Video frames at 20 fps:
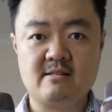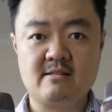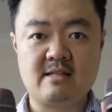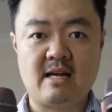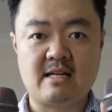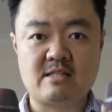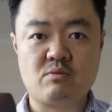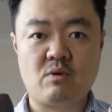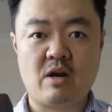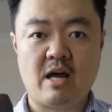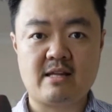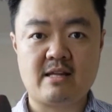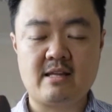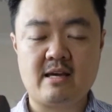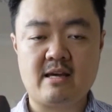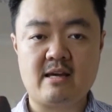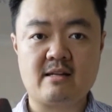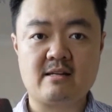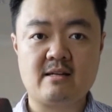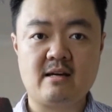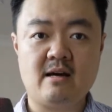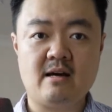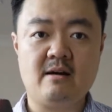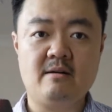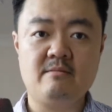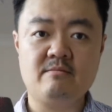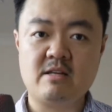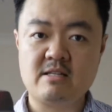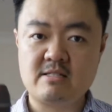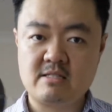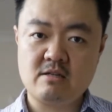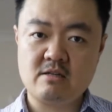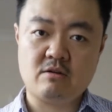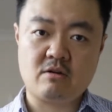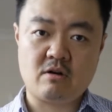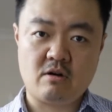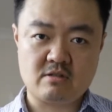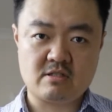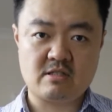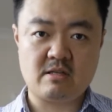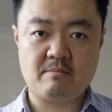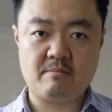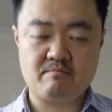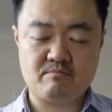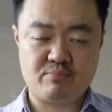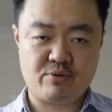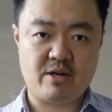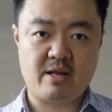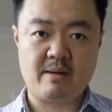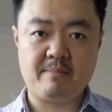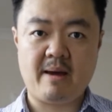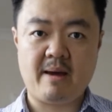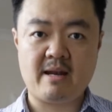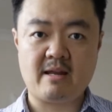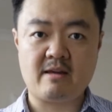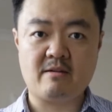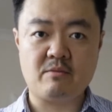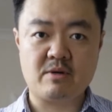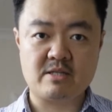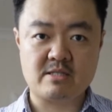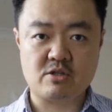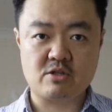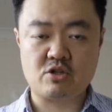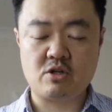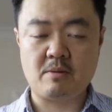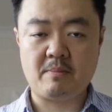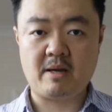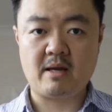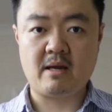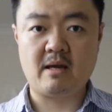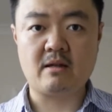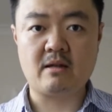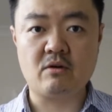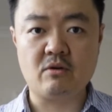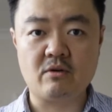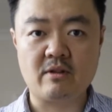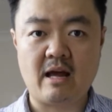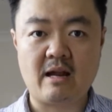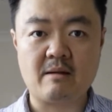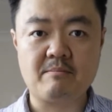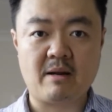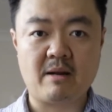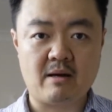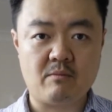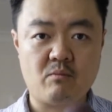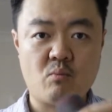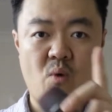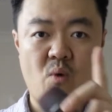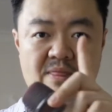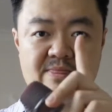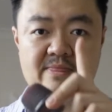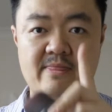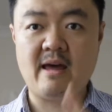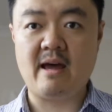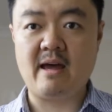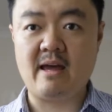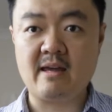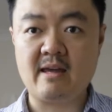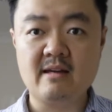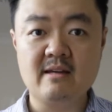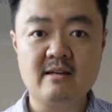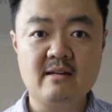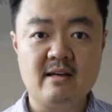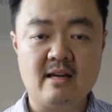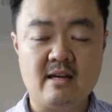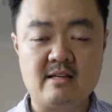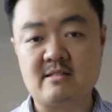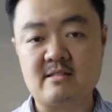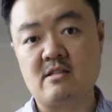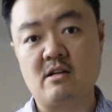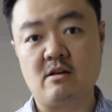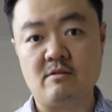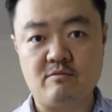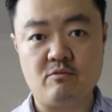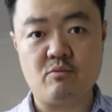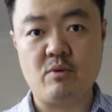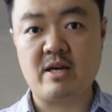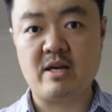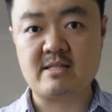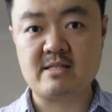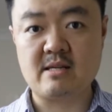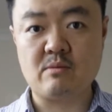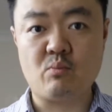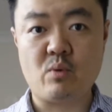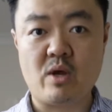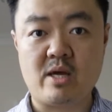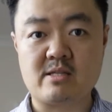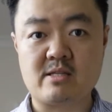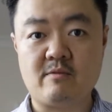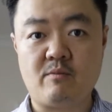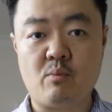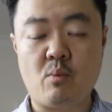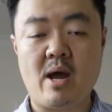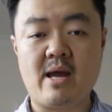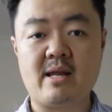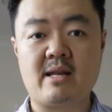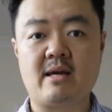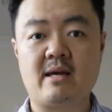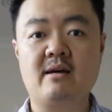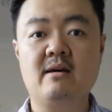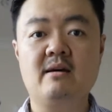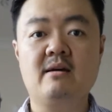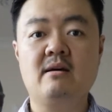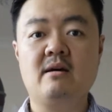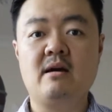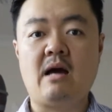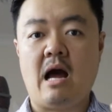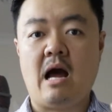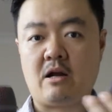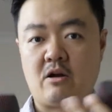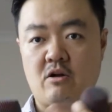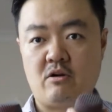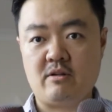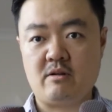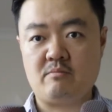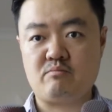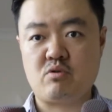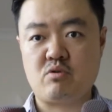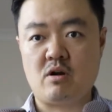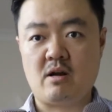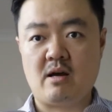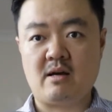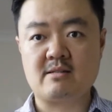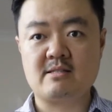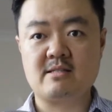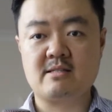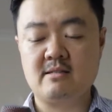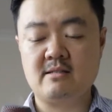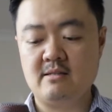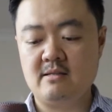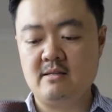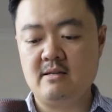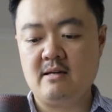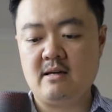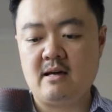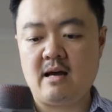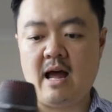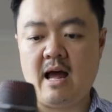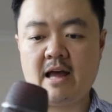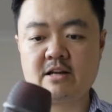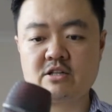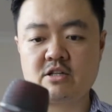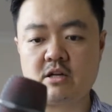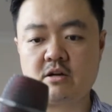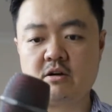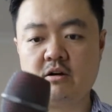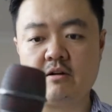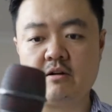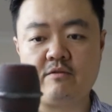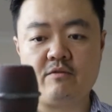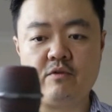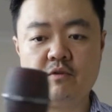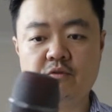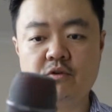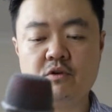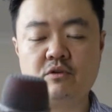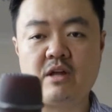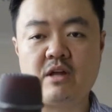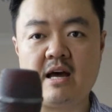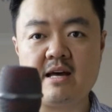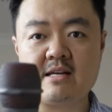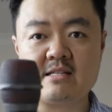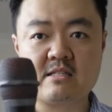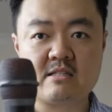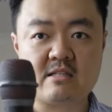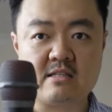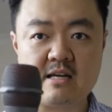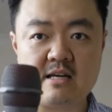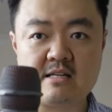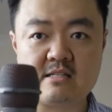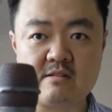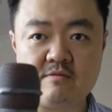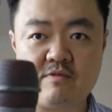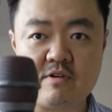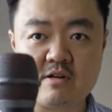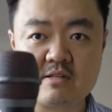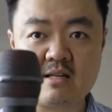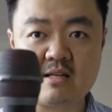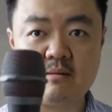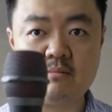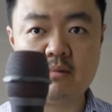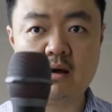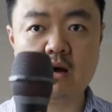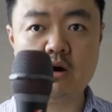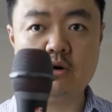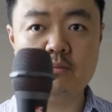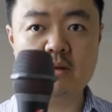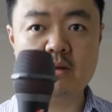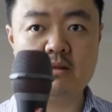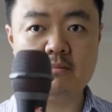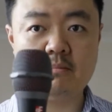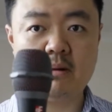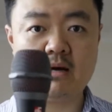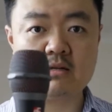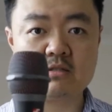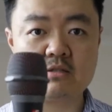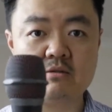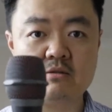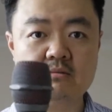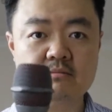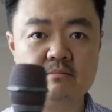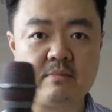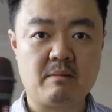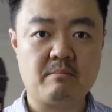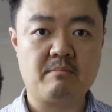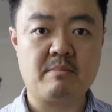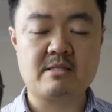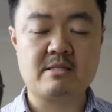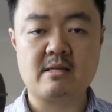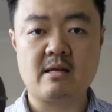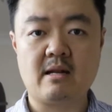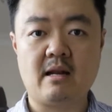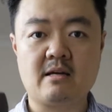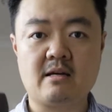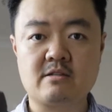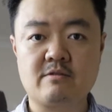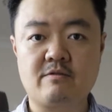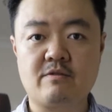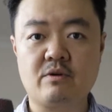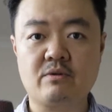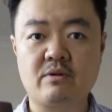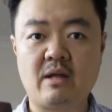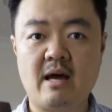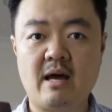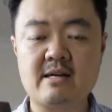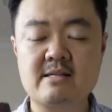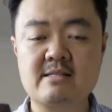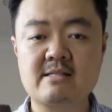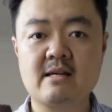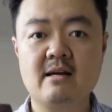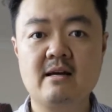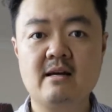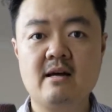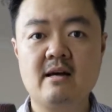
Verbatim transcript: That's what I did. Um, it still cost a pretty penny with the shipping and all that, but one day, instead of weeks and weeks of waiting, I got the product. I actually got it for a few days. Today is the first time I opened the parcel, been busy last few days.